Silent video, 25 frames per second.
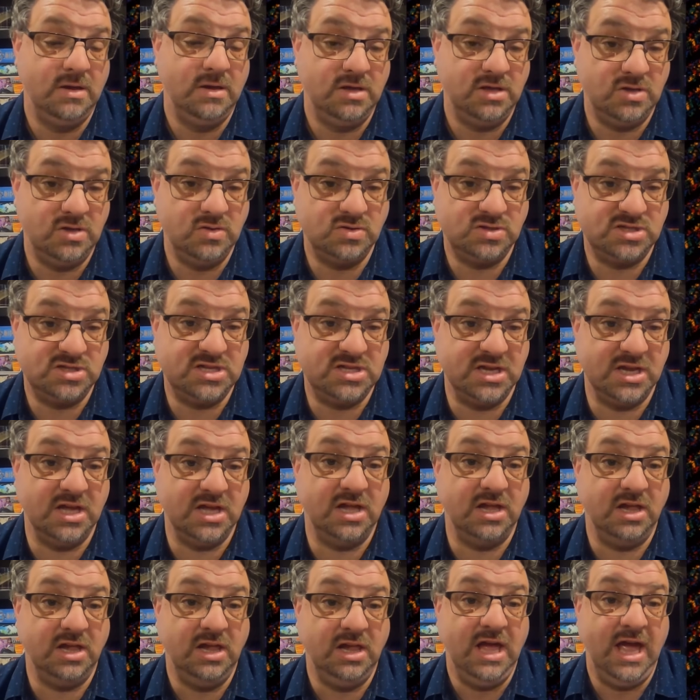you
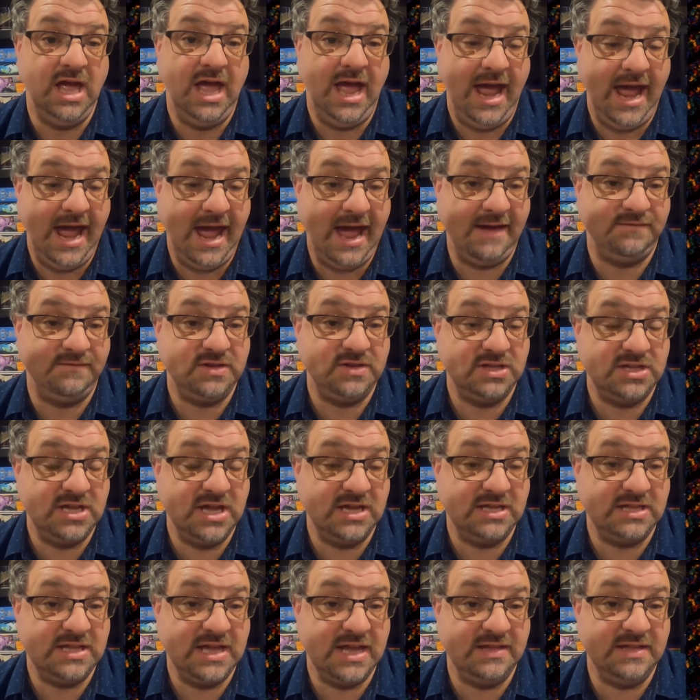still have to
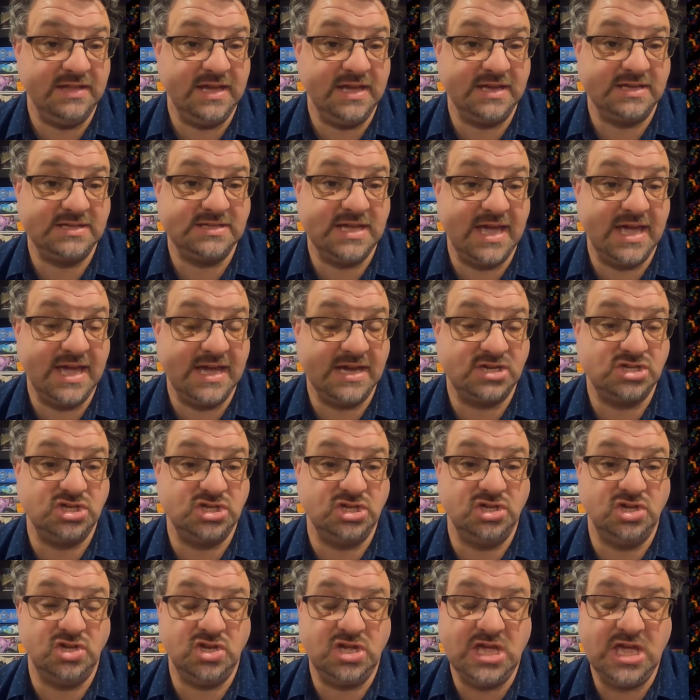take that next
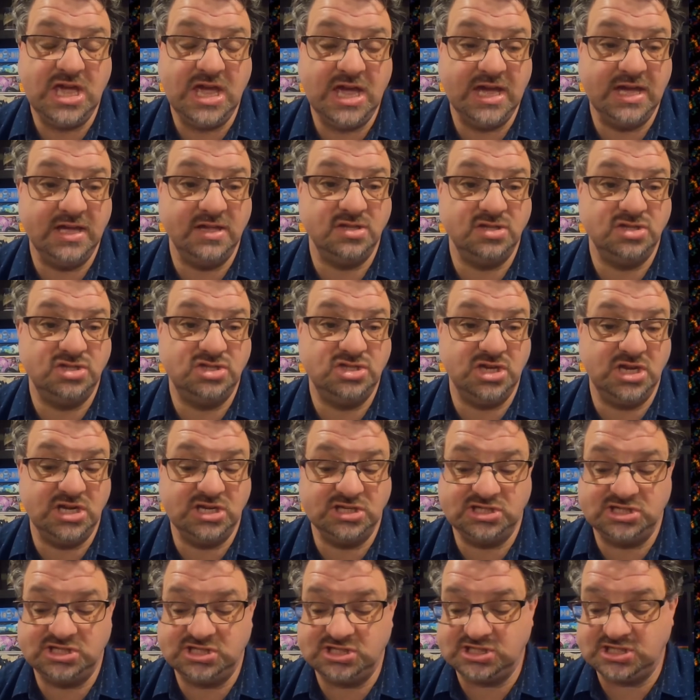action. You can't
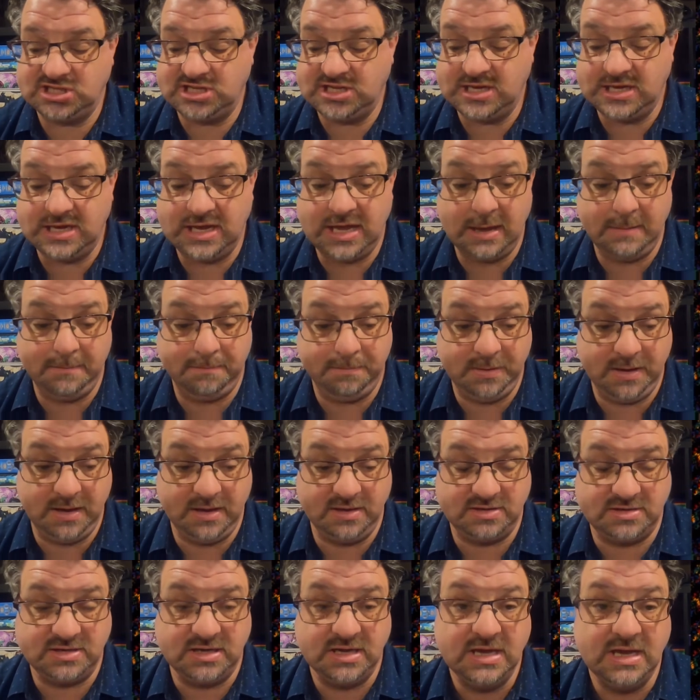just skip
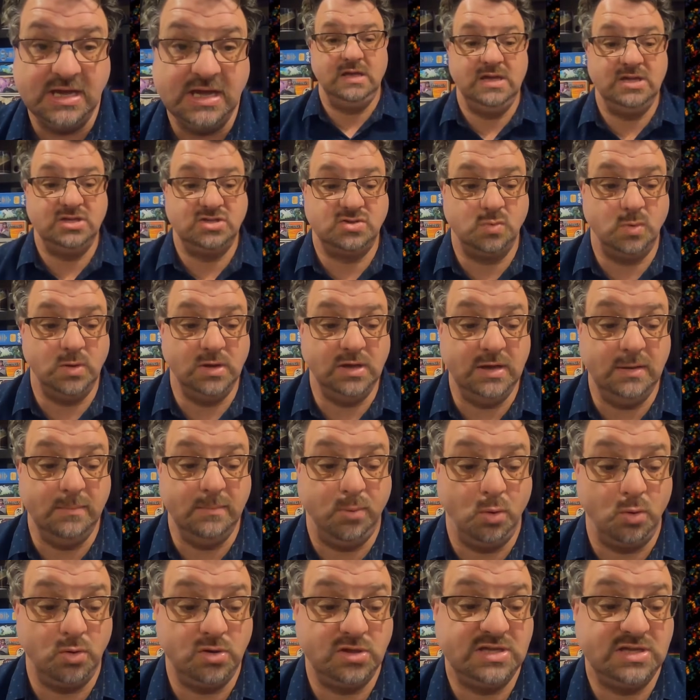it. It's really
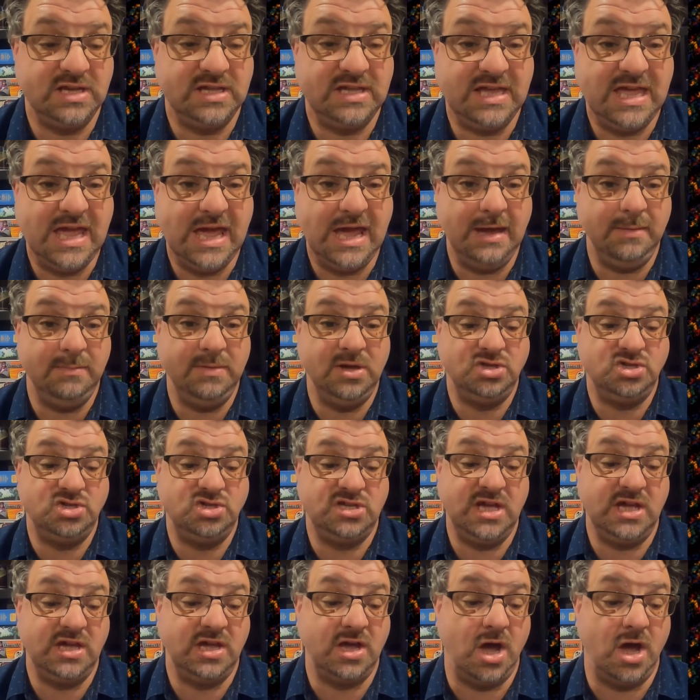important to the game that you
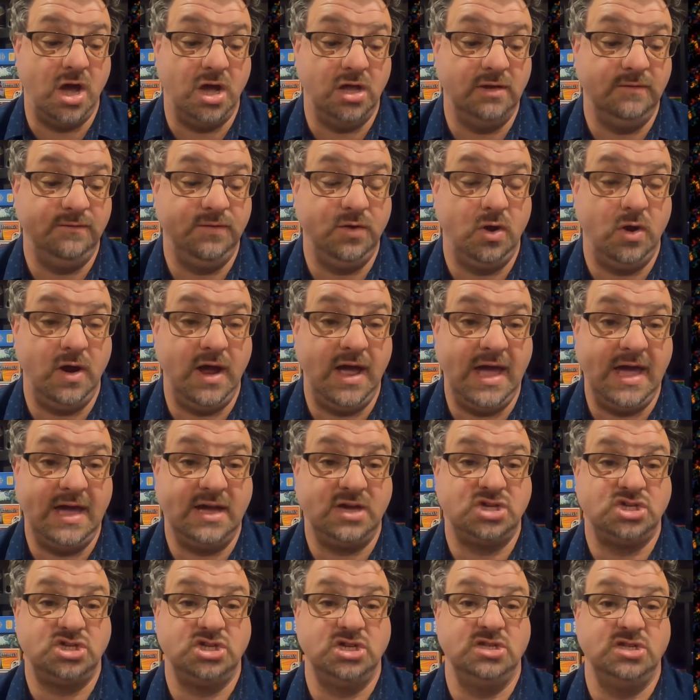take all of your
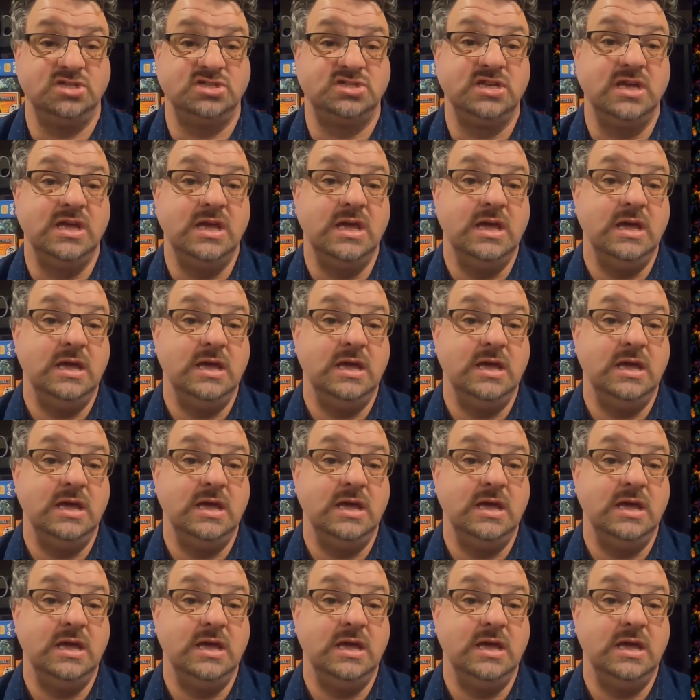actions,